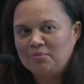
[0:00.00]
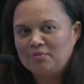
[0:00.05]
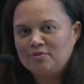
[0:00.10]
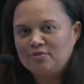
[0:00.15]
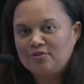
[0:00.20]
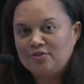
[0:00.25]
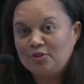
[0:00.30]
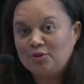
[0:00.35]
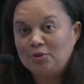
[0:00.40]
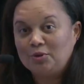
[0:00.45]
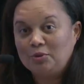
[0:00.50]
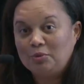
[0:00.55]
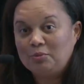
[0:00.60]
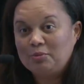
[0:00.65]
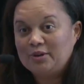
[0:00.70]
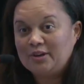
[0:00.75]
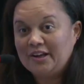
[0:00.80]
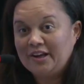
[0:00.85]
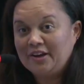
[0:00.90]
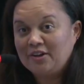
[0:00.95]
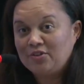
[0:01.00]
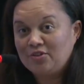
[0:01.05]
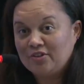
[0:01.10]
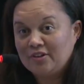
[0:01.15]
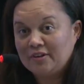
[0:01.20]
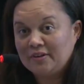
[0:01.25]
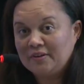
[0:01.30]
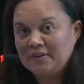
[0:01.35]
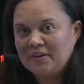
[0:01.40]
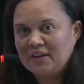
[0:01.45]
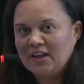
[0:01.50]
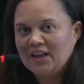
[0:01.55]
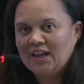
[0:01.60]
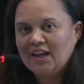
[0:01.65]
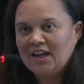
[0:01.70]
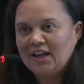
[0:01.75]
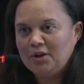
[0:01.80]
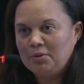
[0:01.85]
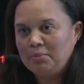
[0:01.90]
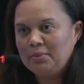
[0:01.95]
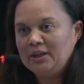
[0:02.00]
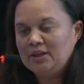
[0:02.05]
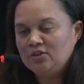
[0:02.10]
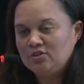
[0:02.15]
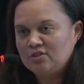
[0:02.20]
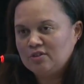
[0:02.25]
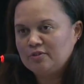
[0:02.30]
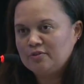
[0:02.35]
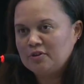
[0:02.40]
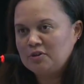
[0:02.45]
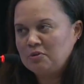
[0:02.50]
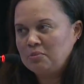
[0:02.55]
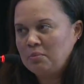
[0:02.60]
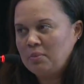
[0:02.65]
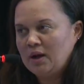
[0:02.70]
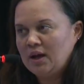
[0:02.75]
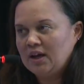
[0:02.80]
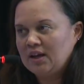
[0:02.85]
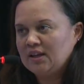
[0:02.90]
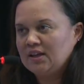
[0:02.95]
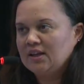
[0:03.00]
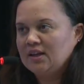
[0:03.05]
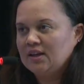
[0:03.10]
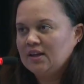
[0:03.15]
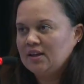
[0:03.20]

fuel production and being driven by